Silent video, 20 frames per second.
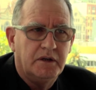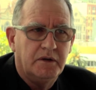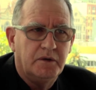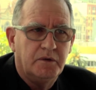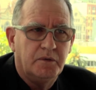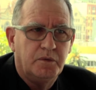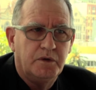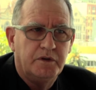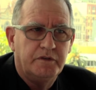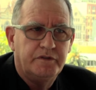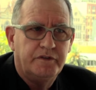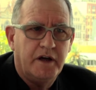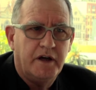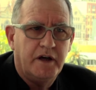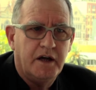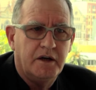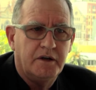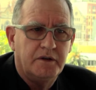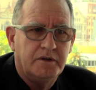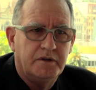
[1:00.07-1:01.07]
we've
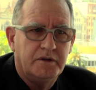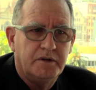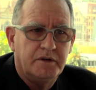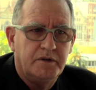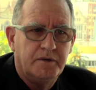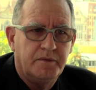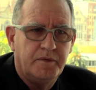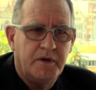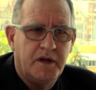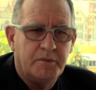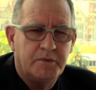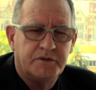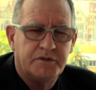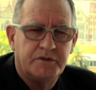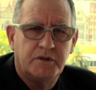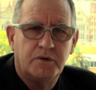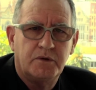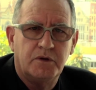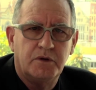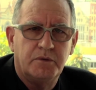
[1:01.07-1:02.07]
found them as
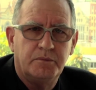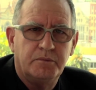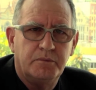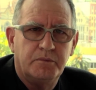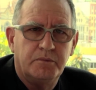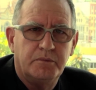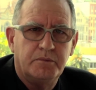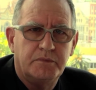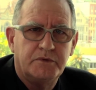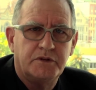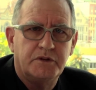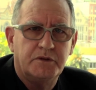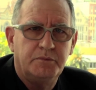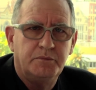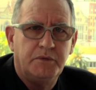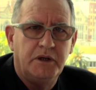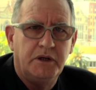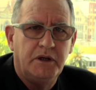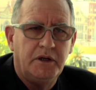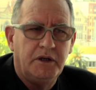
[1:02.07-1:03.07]
a group to
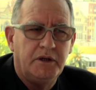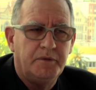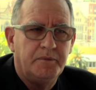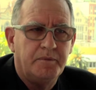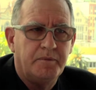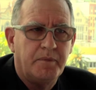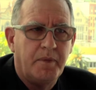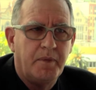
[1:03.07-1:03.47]
be